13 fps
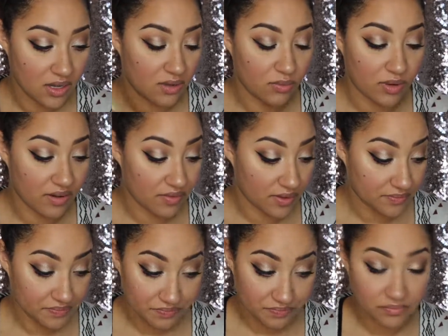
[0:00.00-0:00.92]

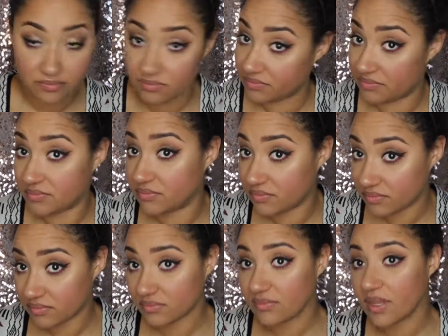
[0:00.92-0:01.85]
whatever.
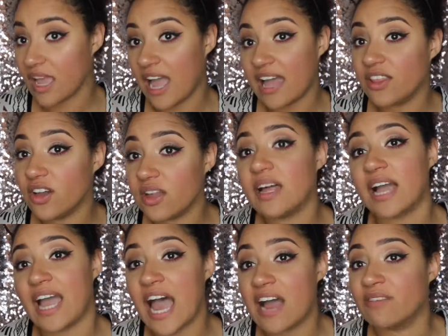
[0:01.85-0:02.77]
I look like
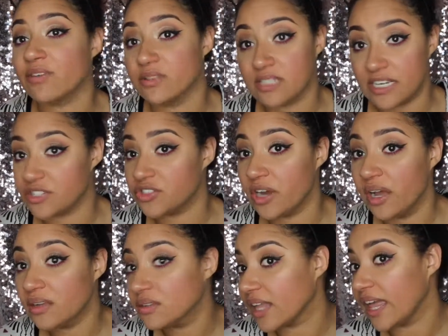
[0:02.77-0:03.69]
I have
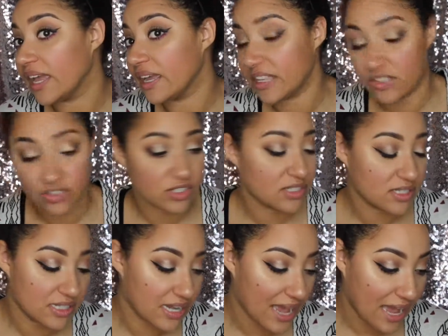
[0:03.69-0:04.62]
rosacea. Like, it's
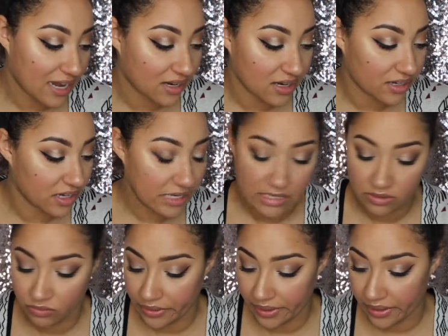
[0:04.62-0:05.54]
just not a
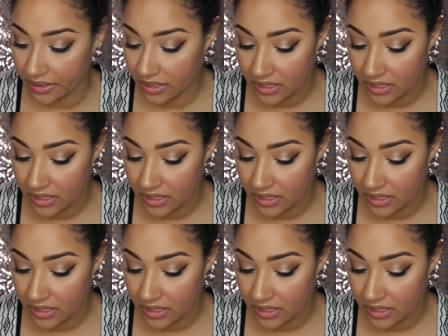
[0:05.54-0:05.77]
cute look.